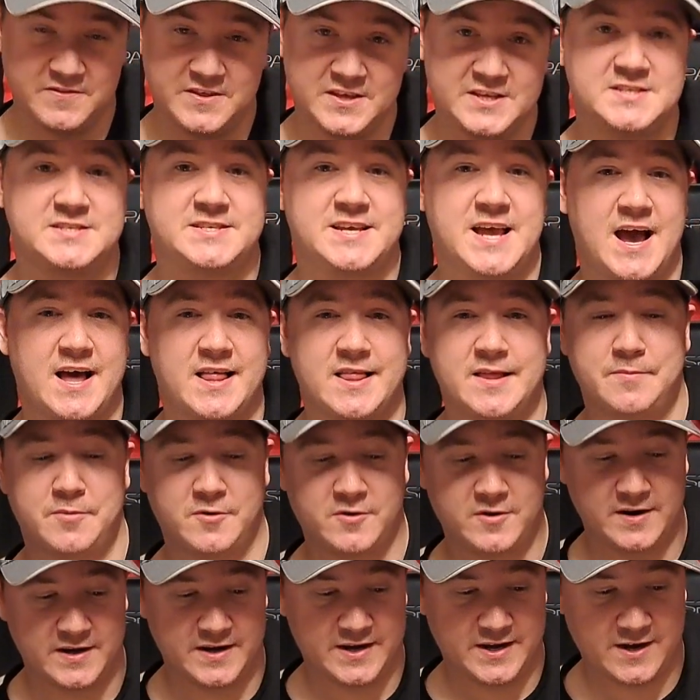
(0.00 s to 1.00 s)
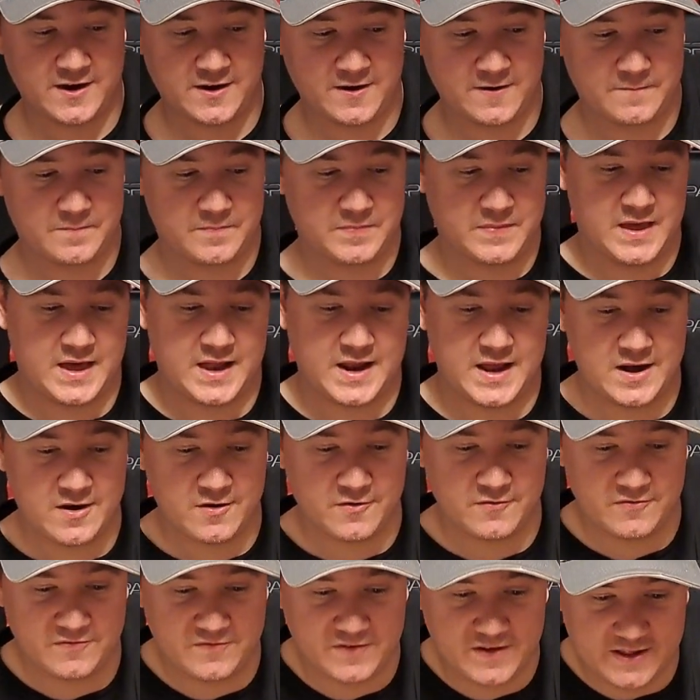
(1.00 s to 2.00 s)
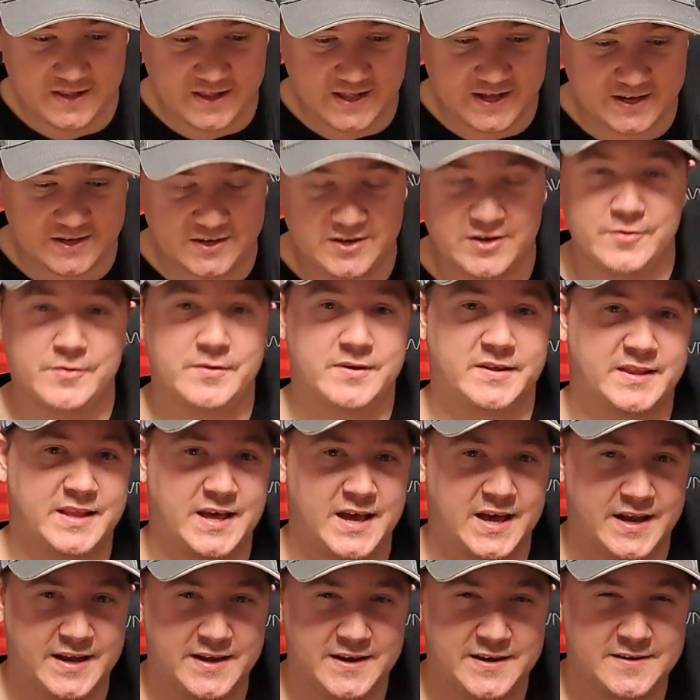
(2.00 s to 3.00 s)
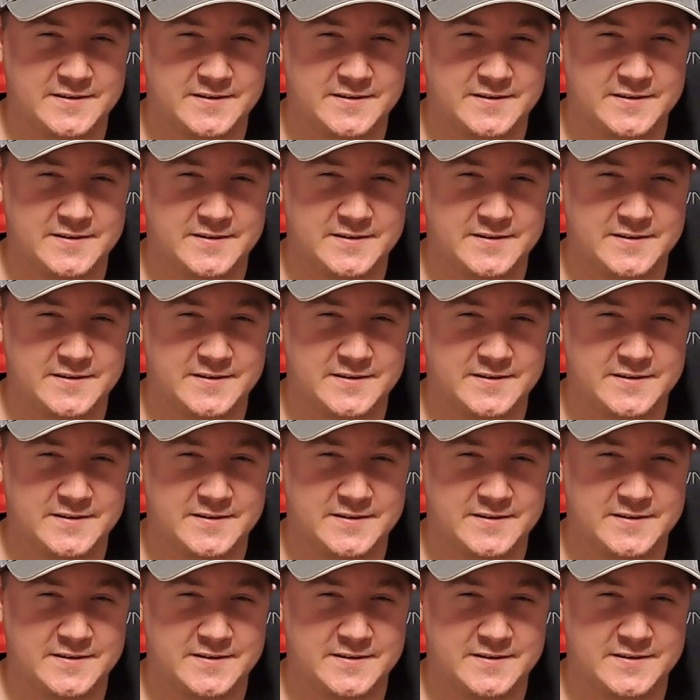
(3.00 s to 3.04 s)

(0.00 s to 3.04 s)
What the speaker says: this caliber in here, and I don't feel like doing that.